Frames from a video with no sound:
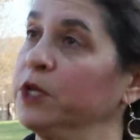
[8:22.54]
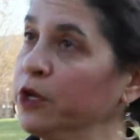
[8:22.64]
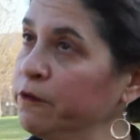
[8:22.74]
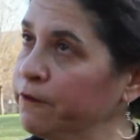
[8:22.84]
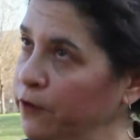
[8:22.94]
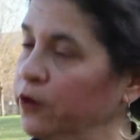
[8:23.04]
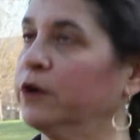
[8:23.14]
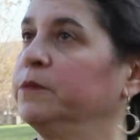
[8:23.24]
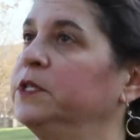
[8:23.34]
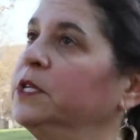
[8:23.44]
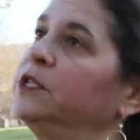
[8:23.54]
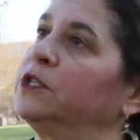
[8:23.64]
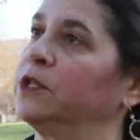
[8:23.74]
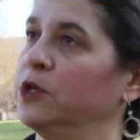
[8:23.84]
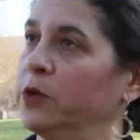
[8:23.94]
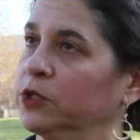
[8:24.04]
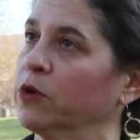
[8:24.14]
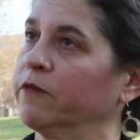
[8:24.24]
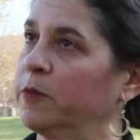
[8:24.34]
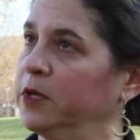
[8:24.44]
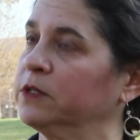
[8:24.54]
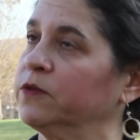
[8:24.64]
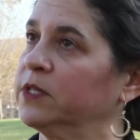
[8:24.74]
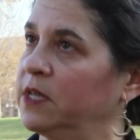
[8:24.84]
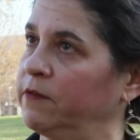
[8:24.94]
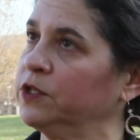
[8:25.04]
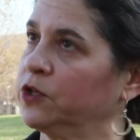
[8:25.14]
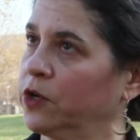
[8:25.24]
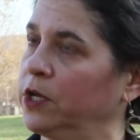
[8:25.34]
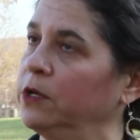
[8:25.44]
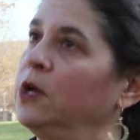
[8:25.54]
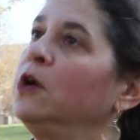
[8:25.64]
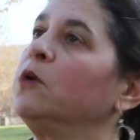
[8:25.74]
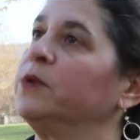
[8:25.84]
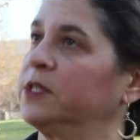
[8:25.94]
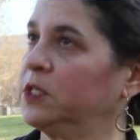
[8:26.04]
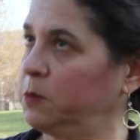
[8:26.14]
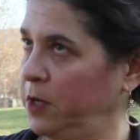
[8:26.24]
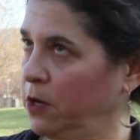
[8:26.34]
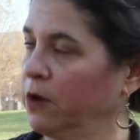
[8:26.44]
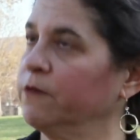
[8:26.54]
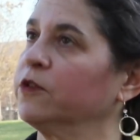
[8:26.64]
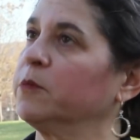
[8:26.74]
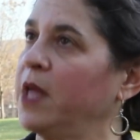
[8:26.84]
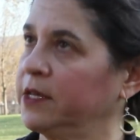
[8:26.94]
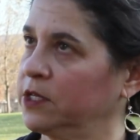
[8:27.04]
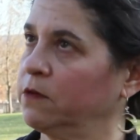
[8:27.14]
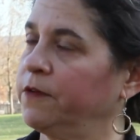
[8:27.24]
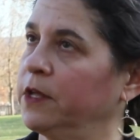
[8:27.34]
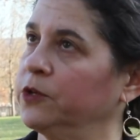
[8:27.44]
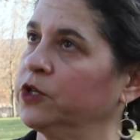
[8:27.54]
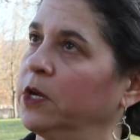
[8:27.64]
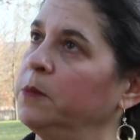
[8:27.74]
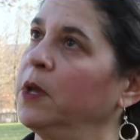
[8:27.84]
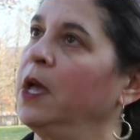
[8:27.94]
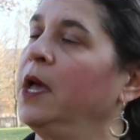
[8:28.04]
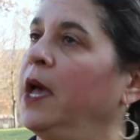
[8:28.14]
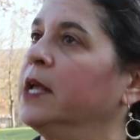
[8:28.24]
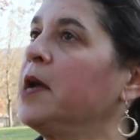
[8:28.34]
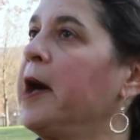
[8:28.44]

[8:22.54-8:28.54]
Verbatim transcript: been confirmed to the U S Court of Appeals for the Seventh Circuit, was a speaker for the Blackstone Fellowship. And